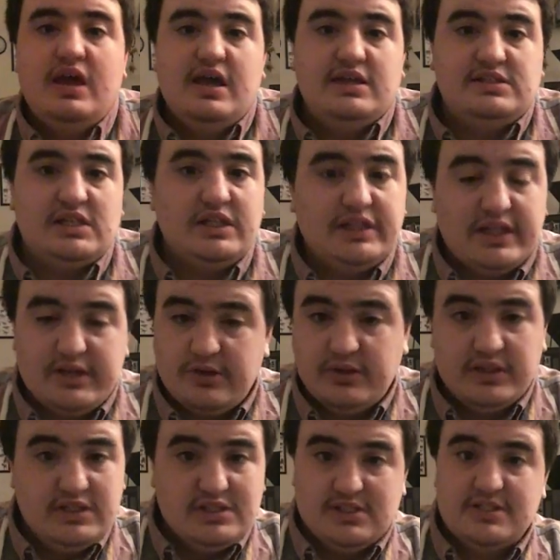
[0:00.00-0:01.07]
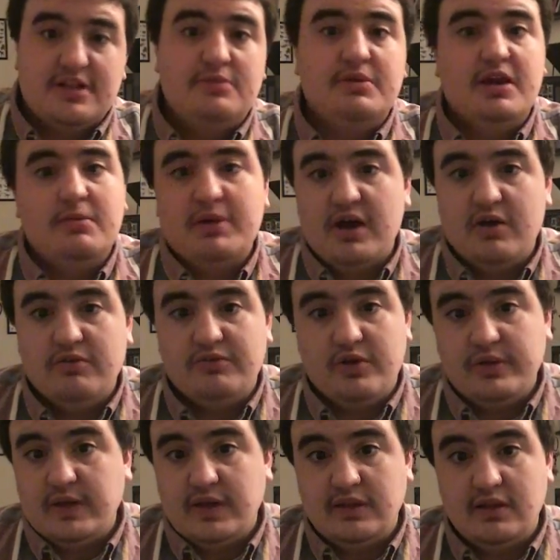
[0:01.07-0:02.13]
It's literally just going to be about
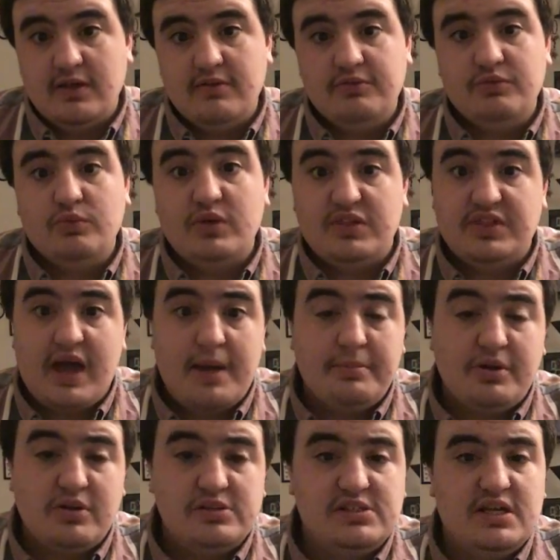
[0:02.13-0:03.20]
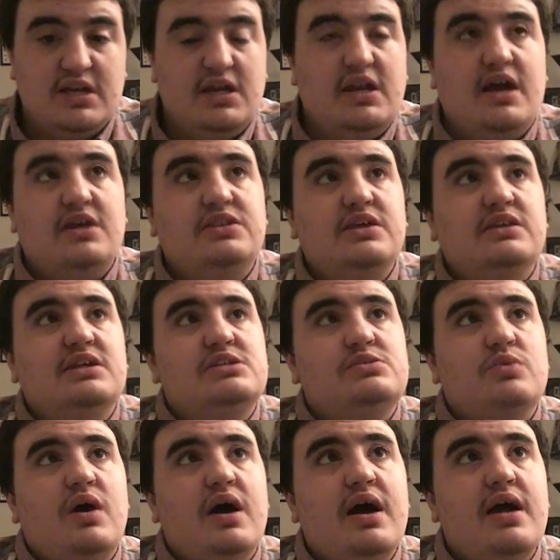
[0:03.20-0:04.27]
falling in love with that person. And I think that's
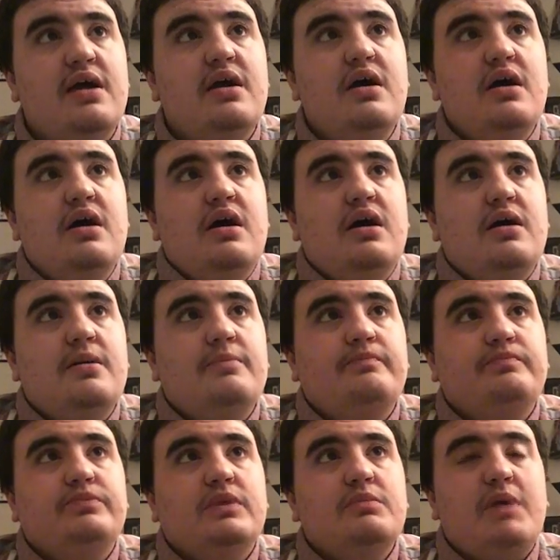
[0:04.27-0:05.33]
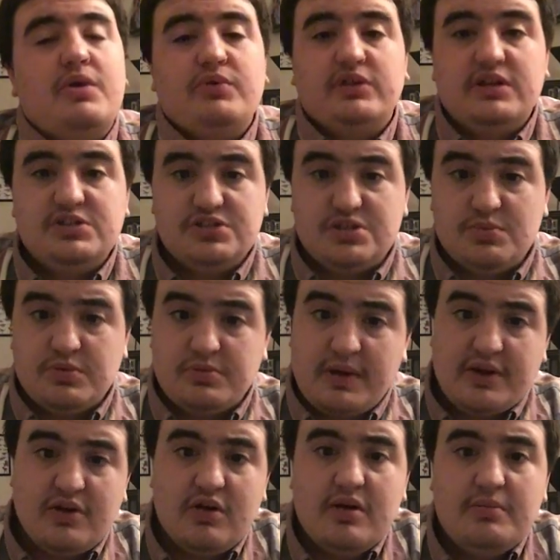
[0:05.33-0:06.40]
why um, my relationship with
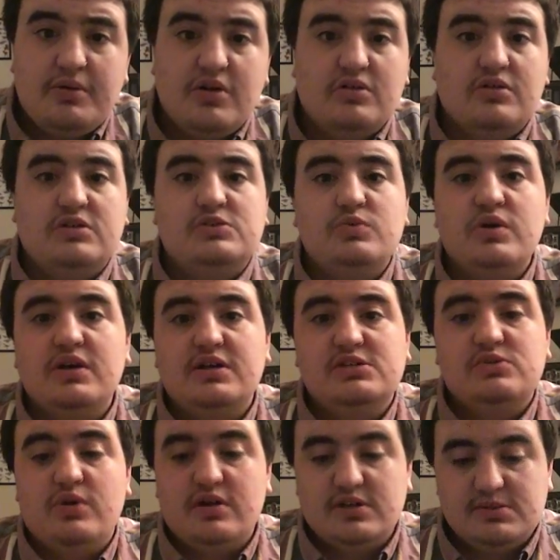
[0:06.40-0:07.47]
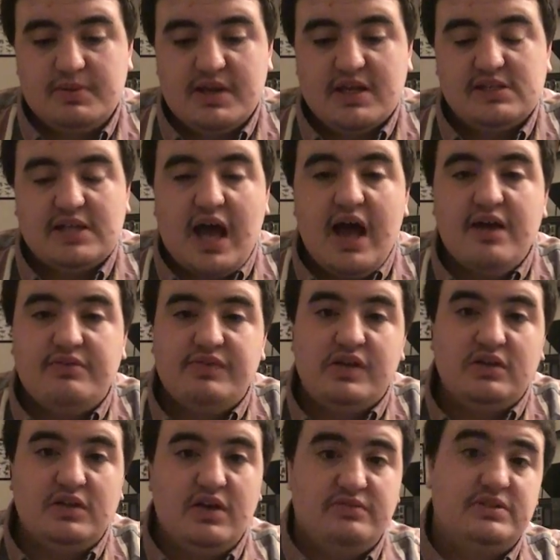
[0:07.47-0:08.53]
my current partner is working so well is because I
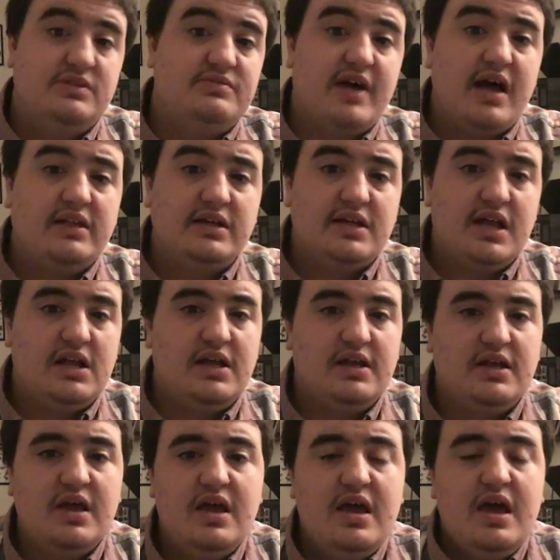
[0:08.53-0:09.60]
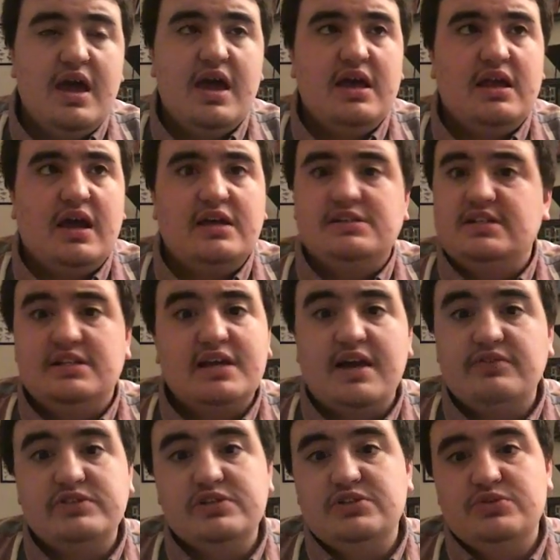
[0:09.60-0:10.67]
feel loved and validated and I didn't
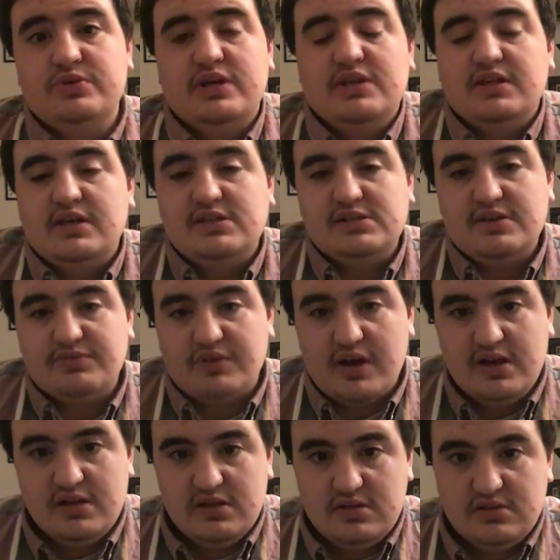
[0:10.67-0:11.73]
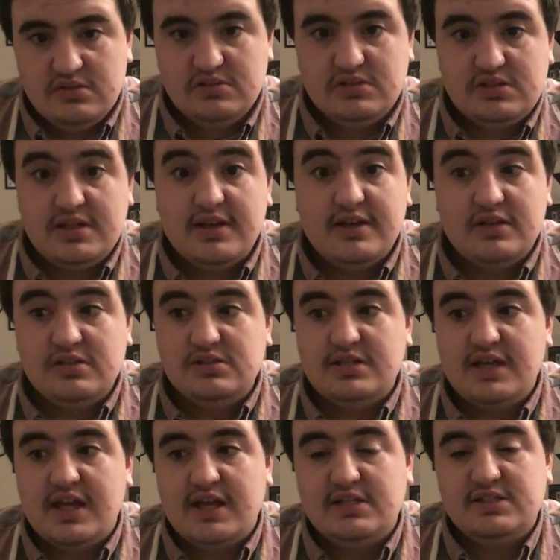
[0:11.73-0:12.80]
have to do anything different to,
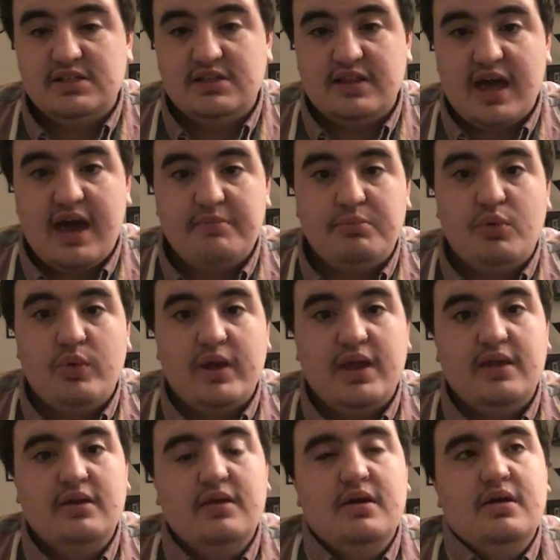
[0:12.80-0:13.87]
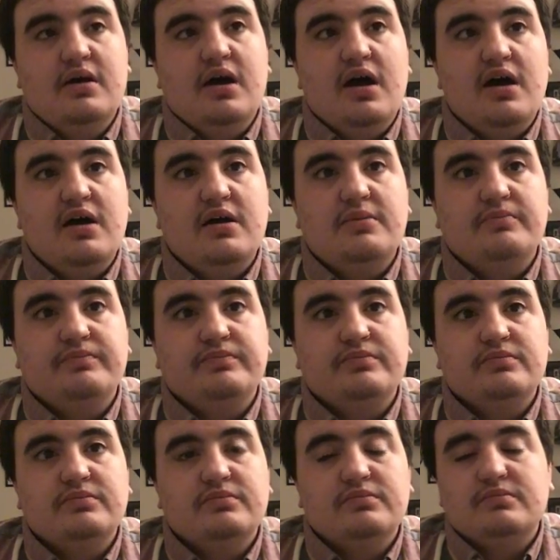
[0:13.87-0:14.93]
to get to that point. Um,
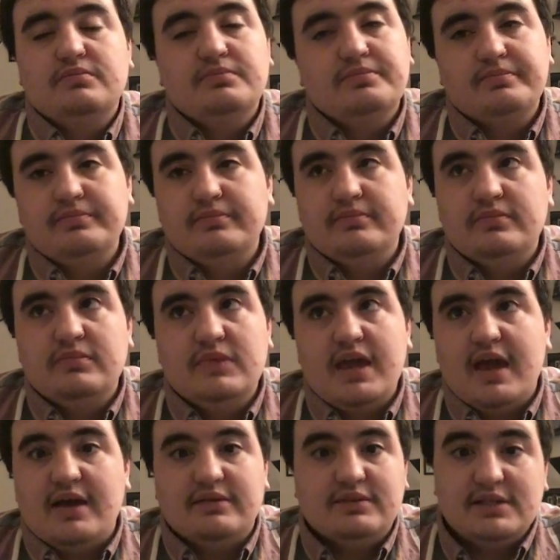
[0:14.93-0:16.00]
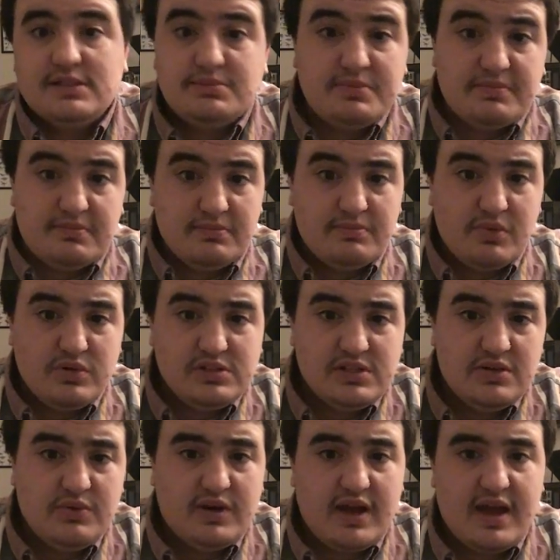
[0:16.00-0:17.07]
yeah, that's
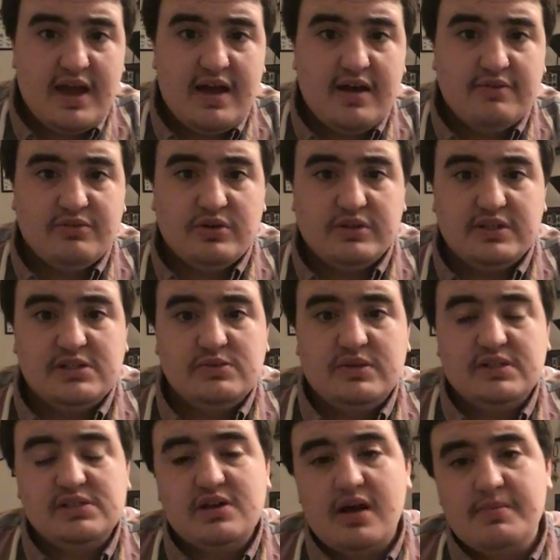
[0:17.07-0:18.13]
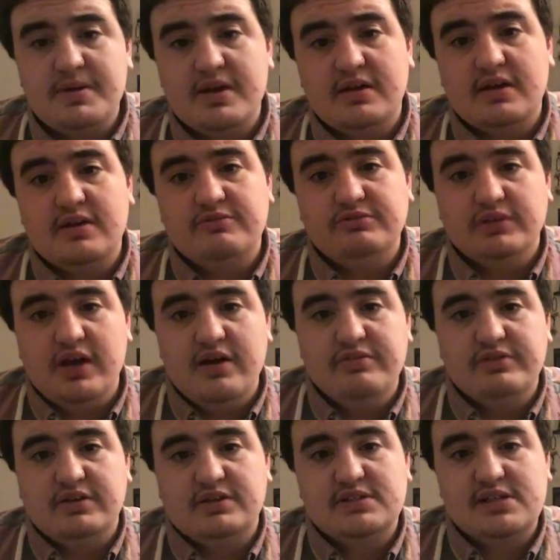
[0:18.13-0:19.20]
mostly what I have on this week's topic of
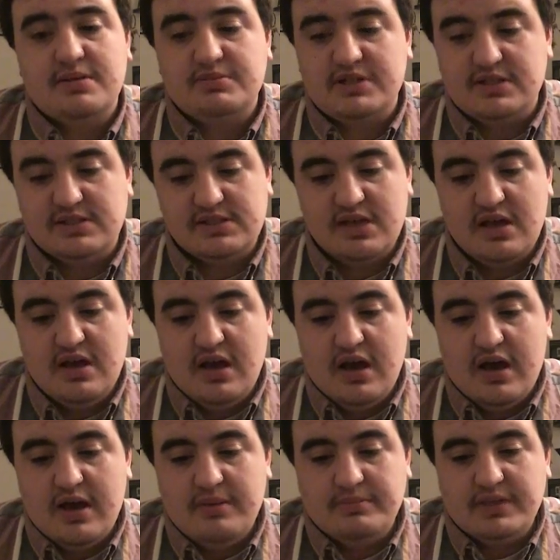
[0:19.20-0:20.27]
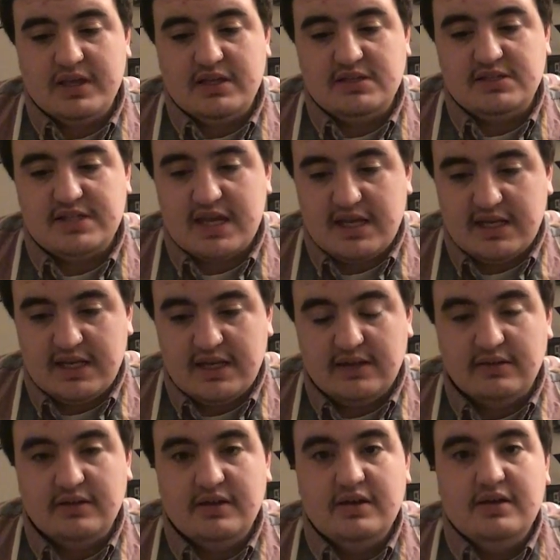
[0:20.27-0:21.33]
love and acceptance um, in
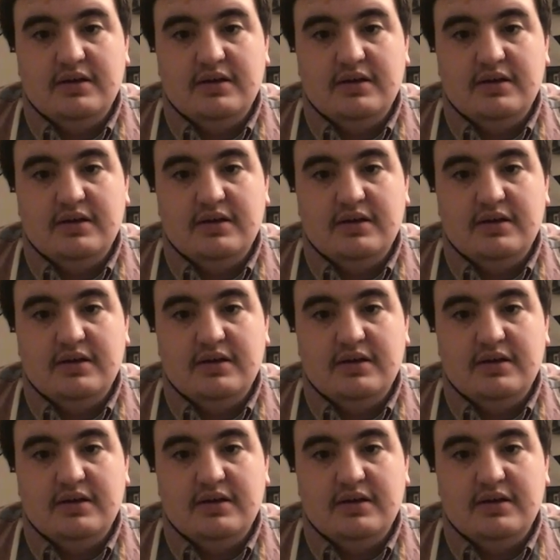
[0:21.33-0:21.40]
dating.